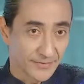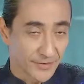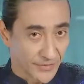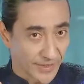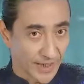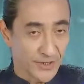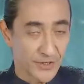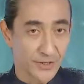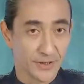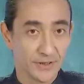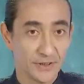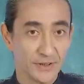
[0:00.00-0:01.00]
the
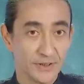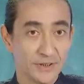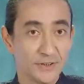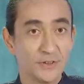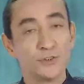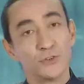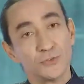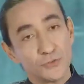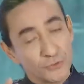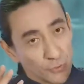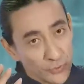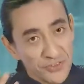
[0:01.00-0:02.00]
nature,
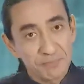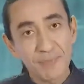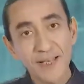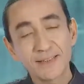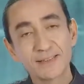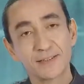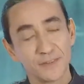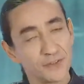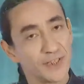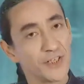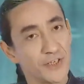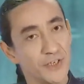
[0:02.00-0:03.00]
to respect
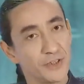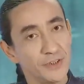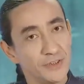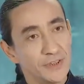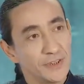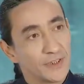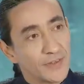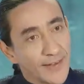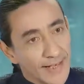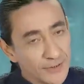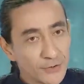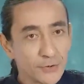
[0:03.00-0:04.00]
the nature
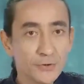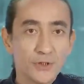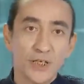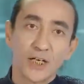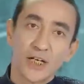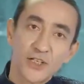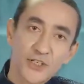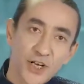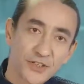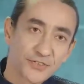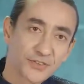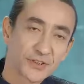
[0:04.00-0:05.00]
and to
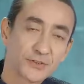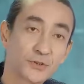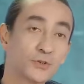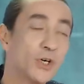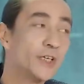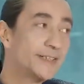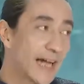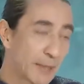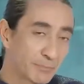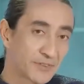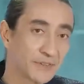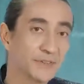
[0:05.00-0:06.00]
adjust, to
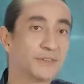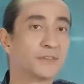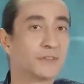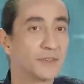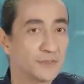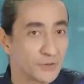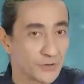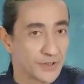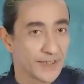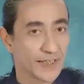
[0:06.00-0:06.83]
adapt to the